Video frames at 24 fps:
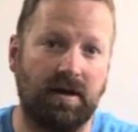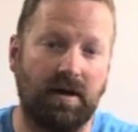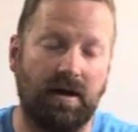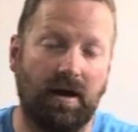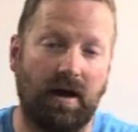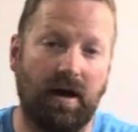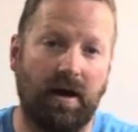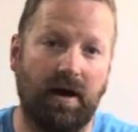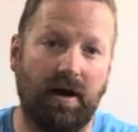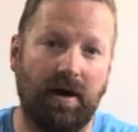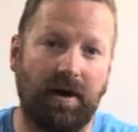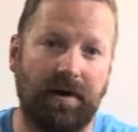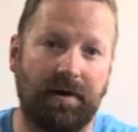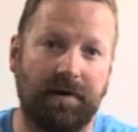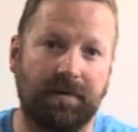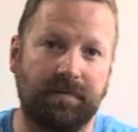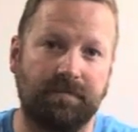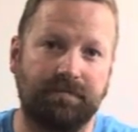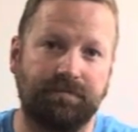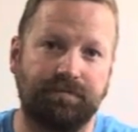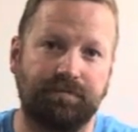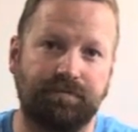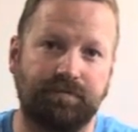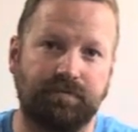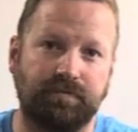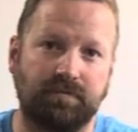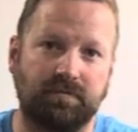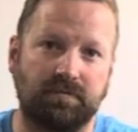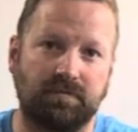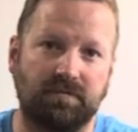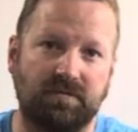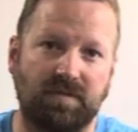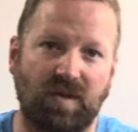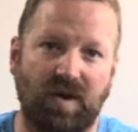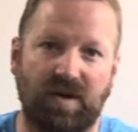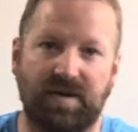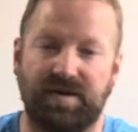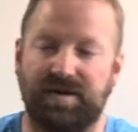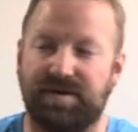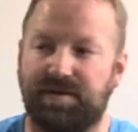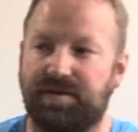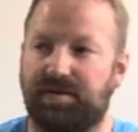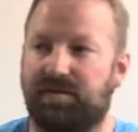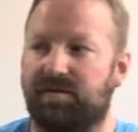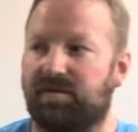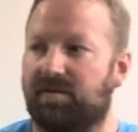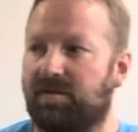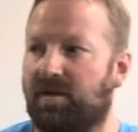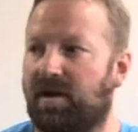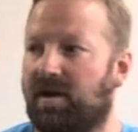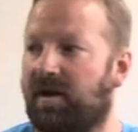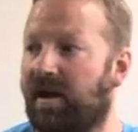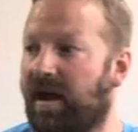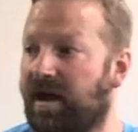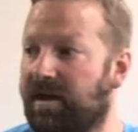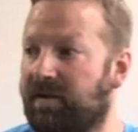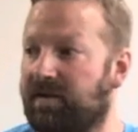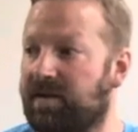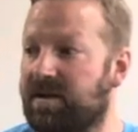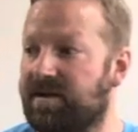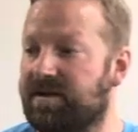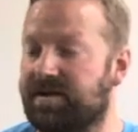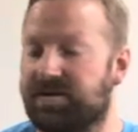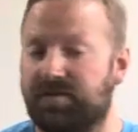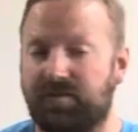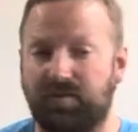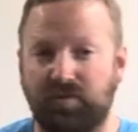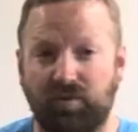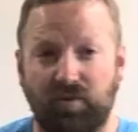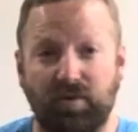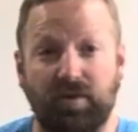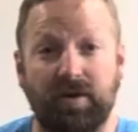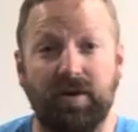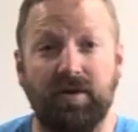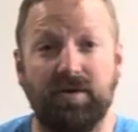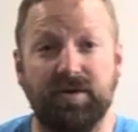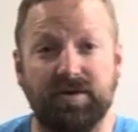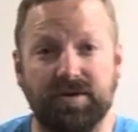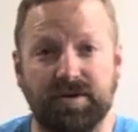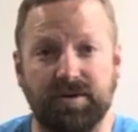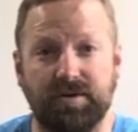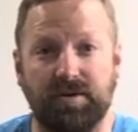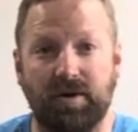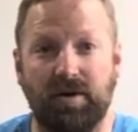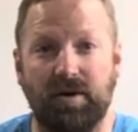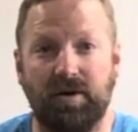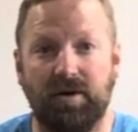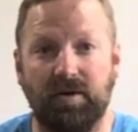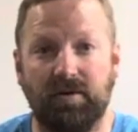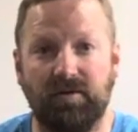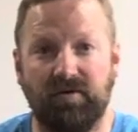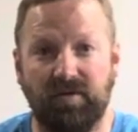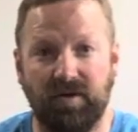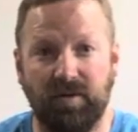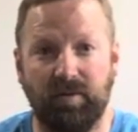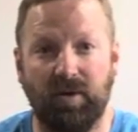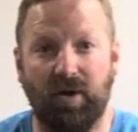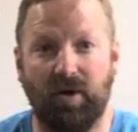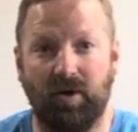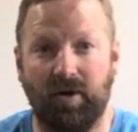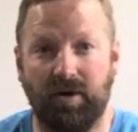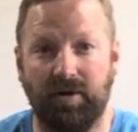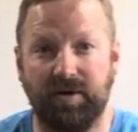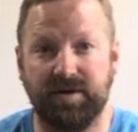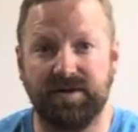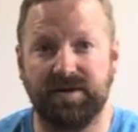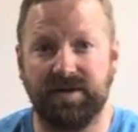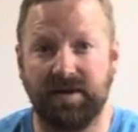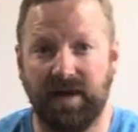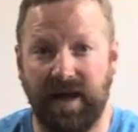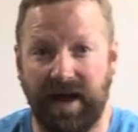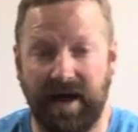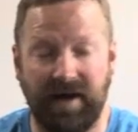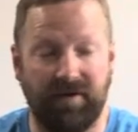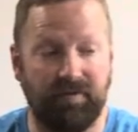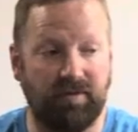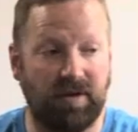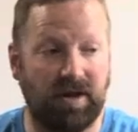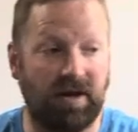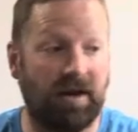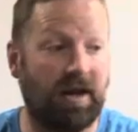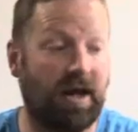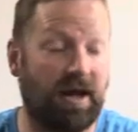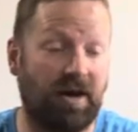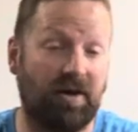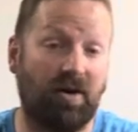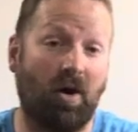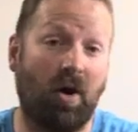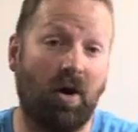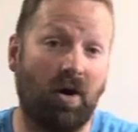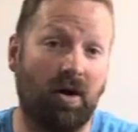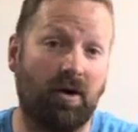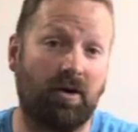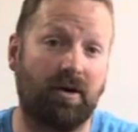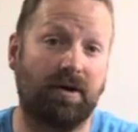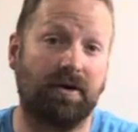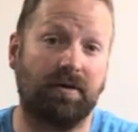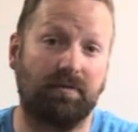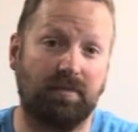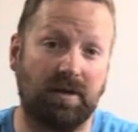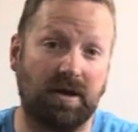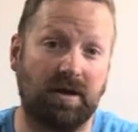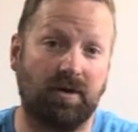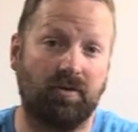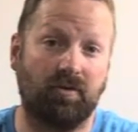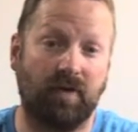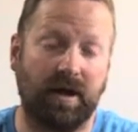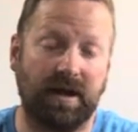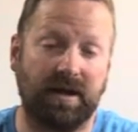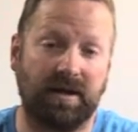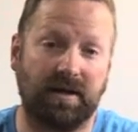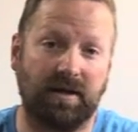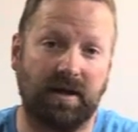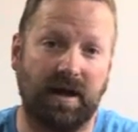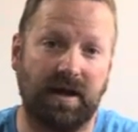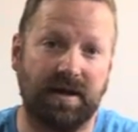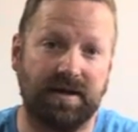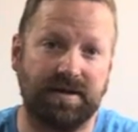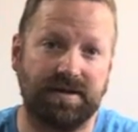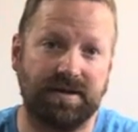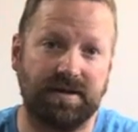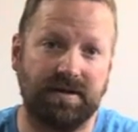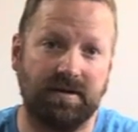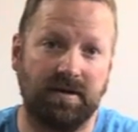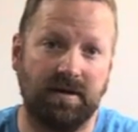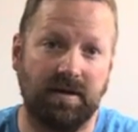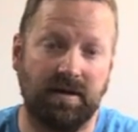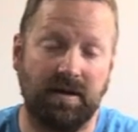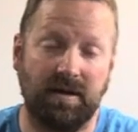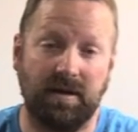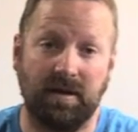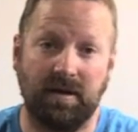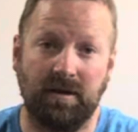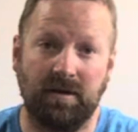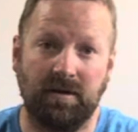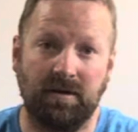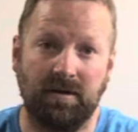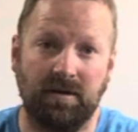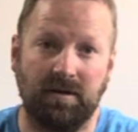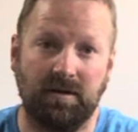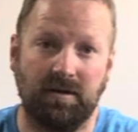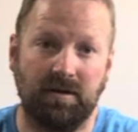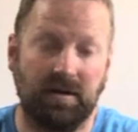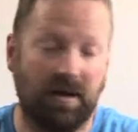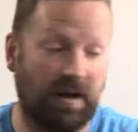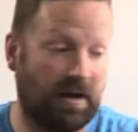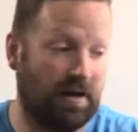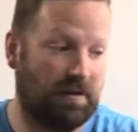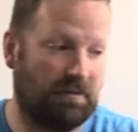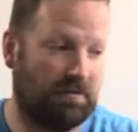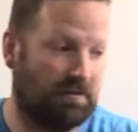because a lot of these really strong female artists have been and are being recognized, and